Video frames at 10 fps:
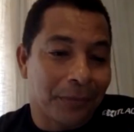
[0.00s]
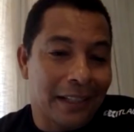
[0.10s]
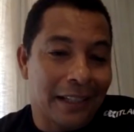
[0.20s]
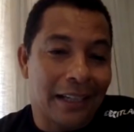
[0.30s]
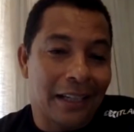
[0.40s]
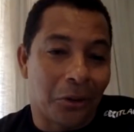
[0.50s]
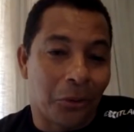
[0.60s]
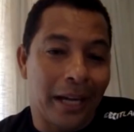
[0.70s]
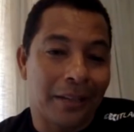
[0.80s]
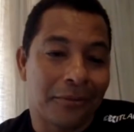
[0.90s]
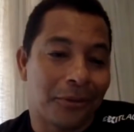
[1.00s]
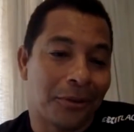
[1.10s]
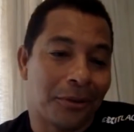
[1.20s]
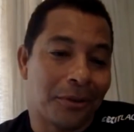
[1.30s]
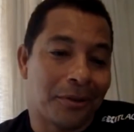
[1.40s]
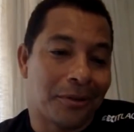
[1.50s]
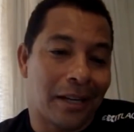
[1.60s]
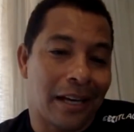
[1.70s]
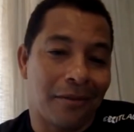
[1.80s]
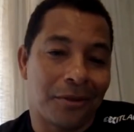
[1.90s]
ready for
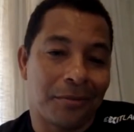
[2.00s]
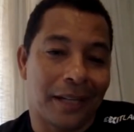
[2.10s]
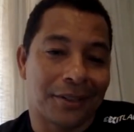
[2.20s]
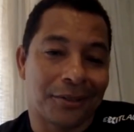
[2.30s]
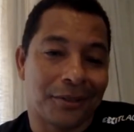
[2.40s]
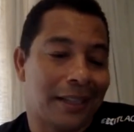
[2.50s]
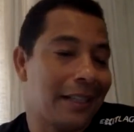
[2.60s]
every battle.